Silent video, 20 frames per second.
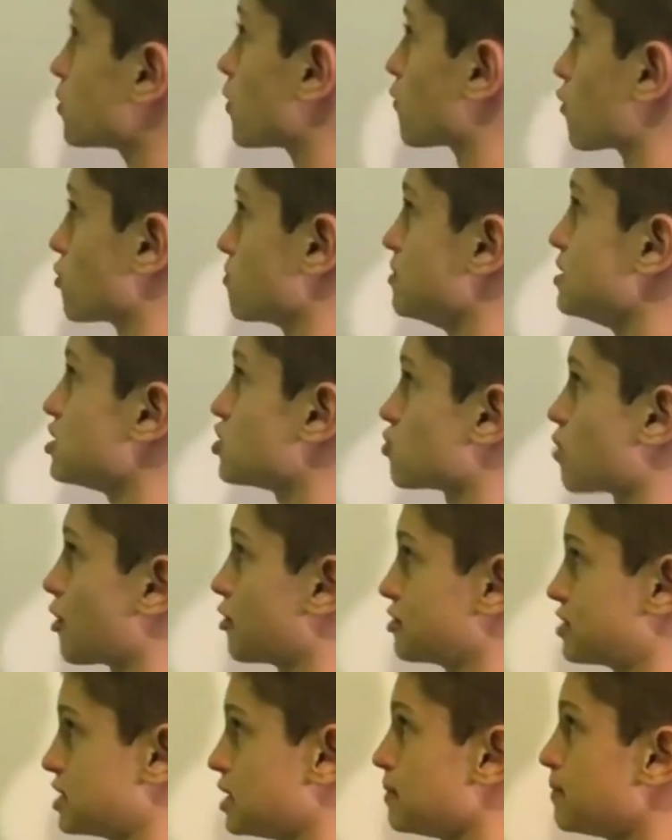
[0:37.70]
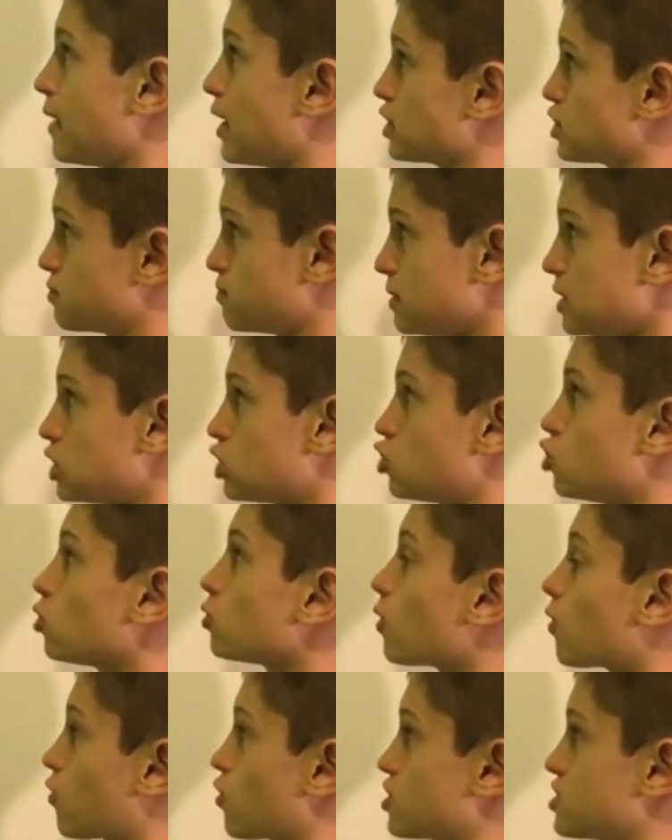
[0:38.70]
over b squared c plus b cubed
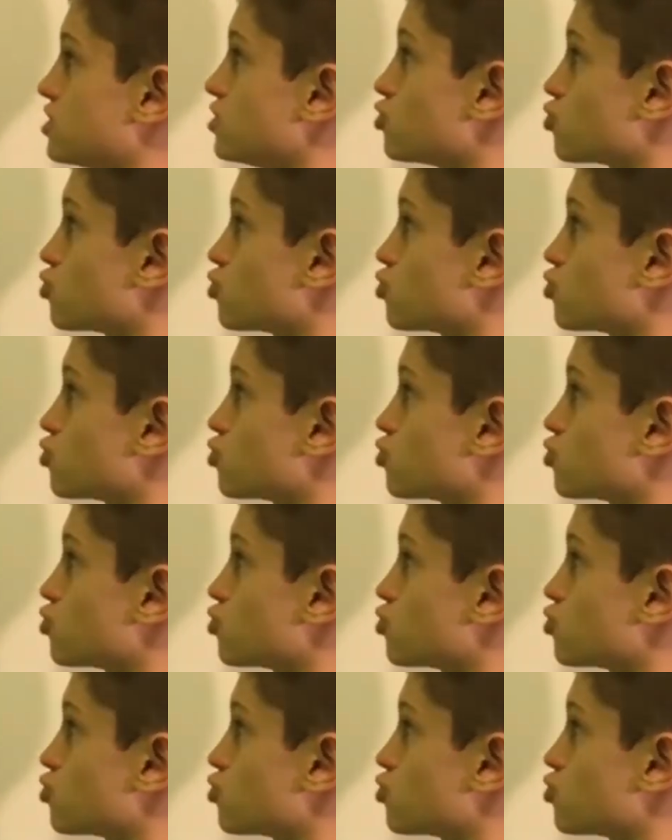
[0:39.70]
over c